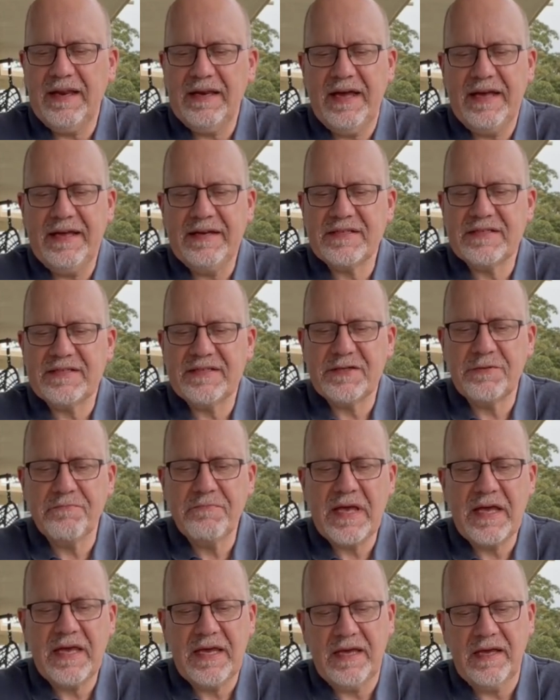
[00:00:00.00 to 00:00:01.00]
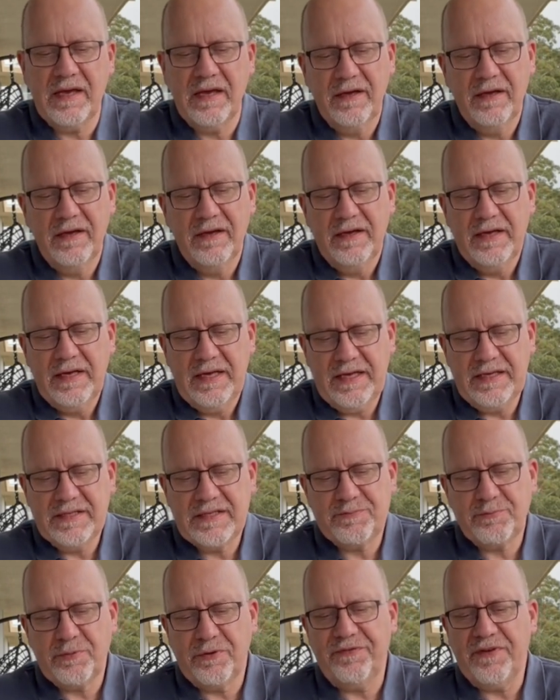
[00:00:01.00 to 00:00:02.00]

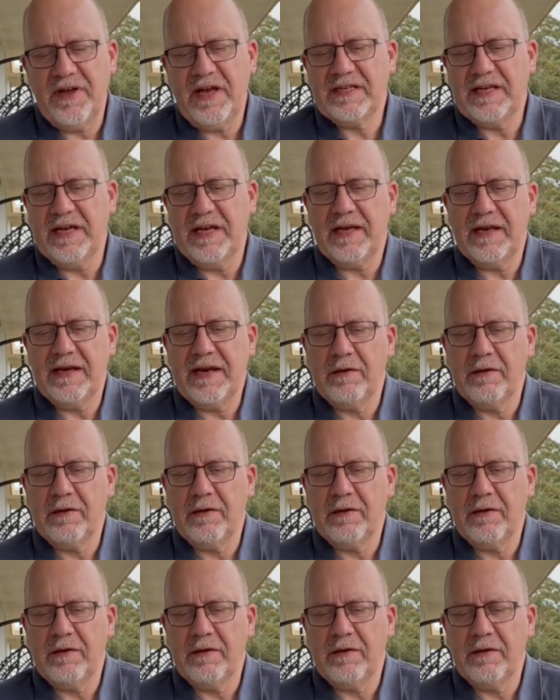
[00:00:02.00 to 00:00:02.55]
it's prophetic.